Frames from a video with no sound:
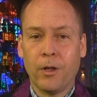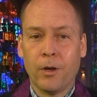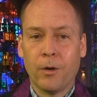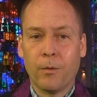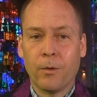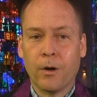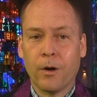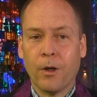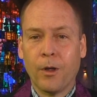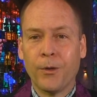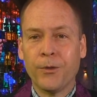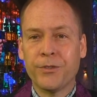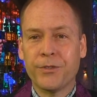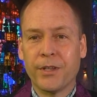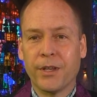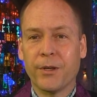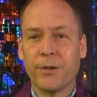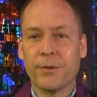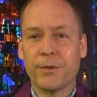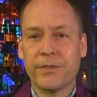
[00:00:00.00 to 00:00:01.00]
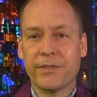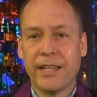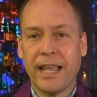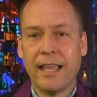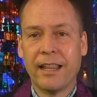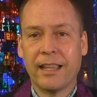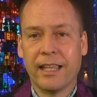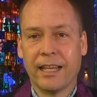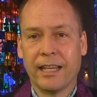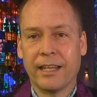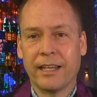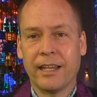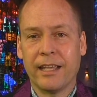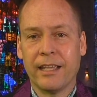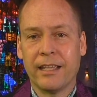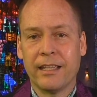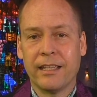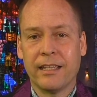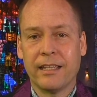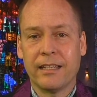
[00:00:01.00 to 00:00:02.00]
were also selling
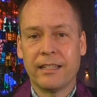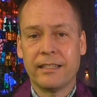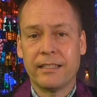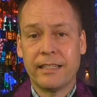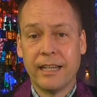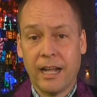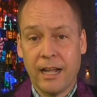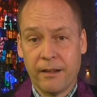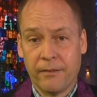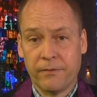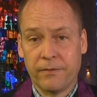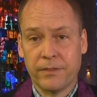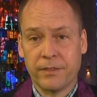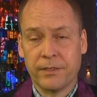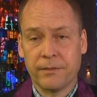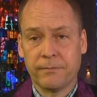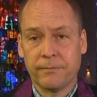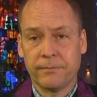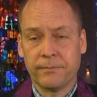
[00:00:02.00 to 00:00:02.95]
doves.